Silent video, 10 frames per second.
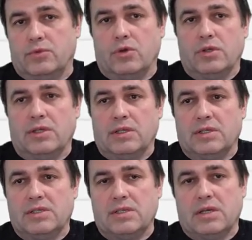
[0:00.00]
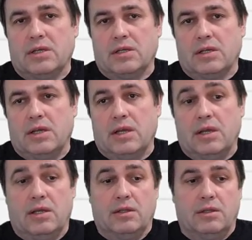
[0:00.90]
toilet and sink
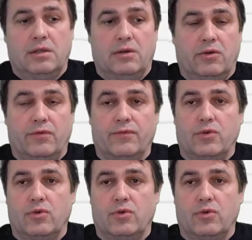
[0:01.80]
and of